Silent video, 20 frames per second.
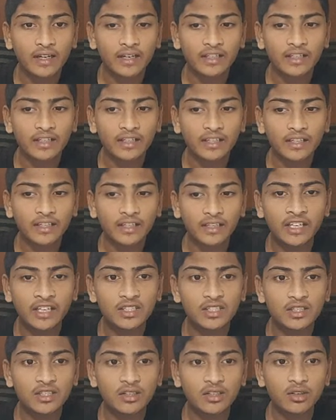x is
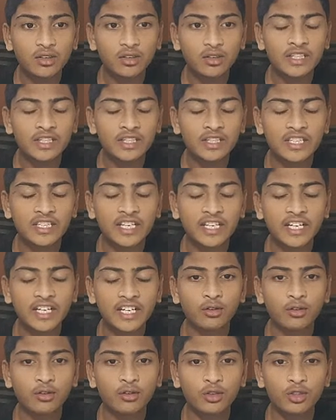equals to, the set is
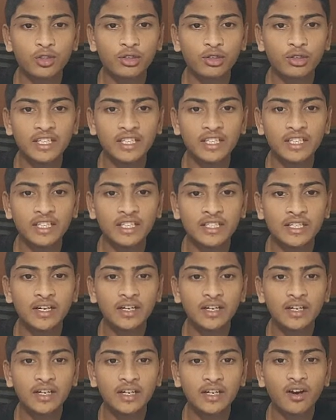equals to integer
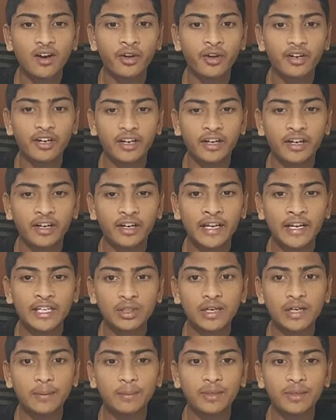or natural
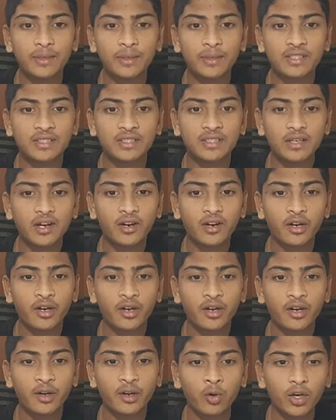numbers or
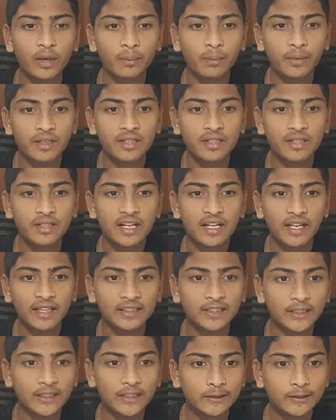whole numbers, like
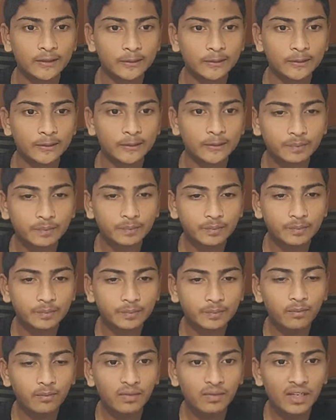that.
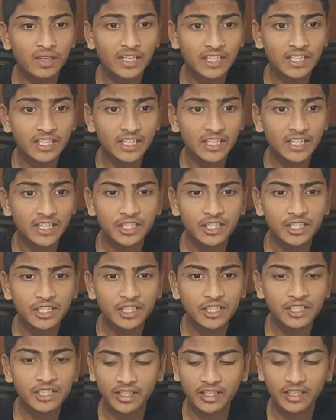And empty
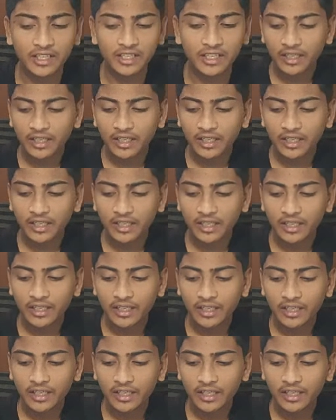set
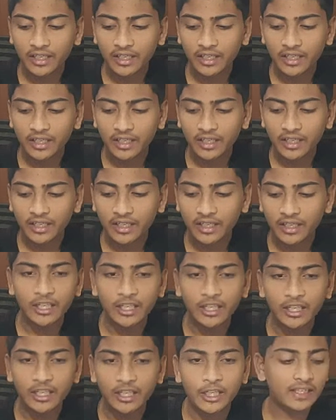means it
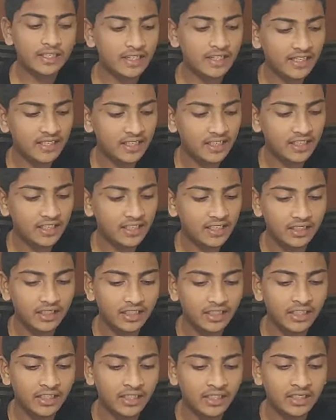doesn't has anything,
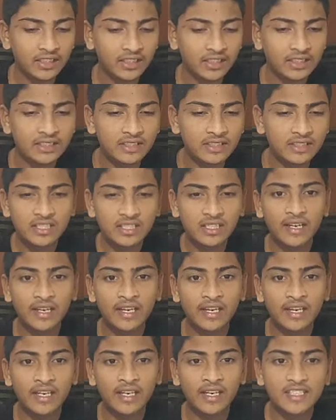it is just
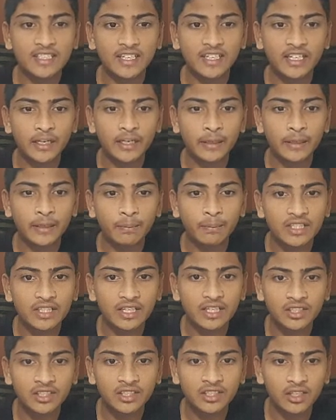null set. Empty set is
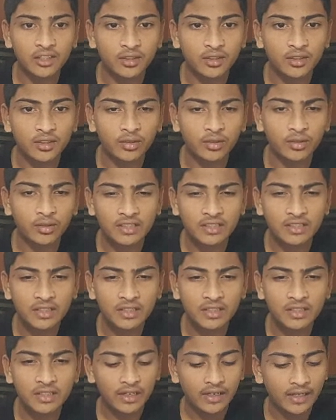also known as
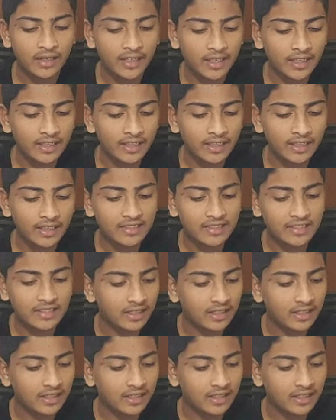null set.